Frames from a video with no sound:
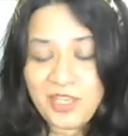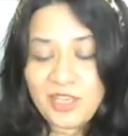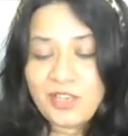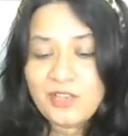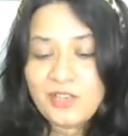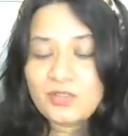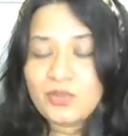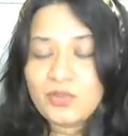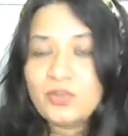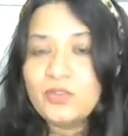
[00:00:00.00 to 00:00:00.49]

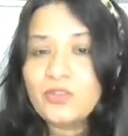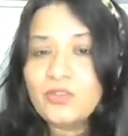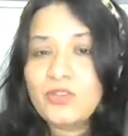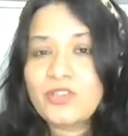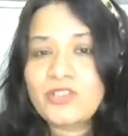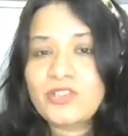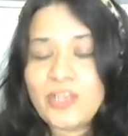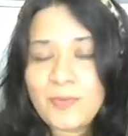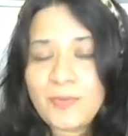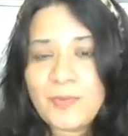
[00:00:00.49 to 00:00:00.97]
So your
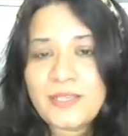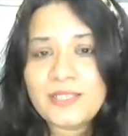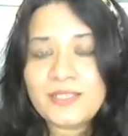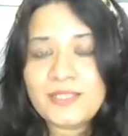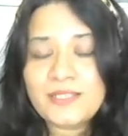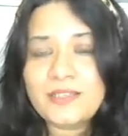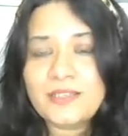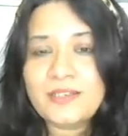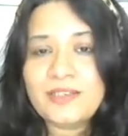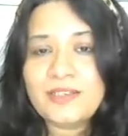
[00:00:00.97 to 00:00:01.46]
draping
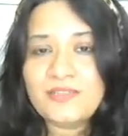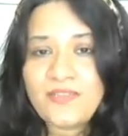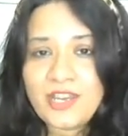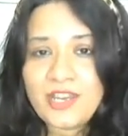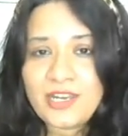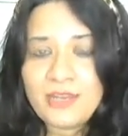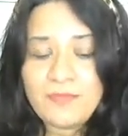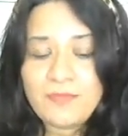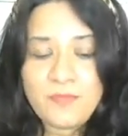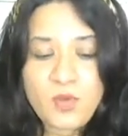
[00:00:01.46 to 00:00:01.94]
scissor is
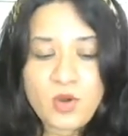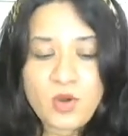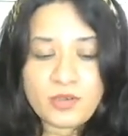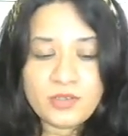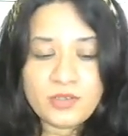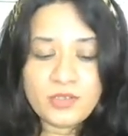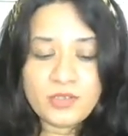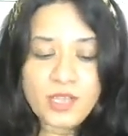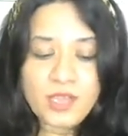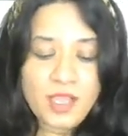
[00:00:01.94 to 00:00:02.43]
very
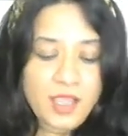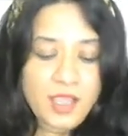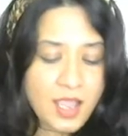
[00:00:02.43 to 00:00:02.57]
important.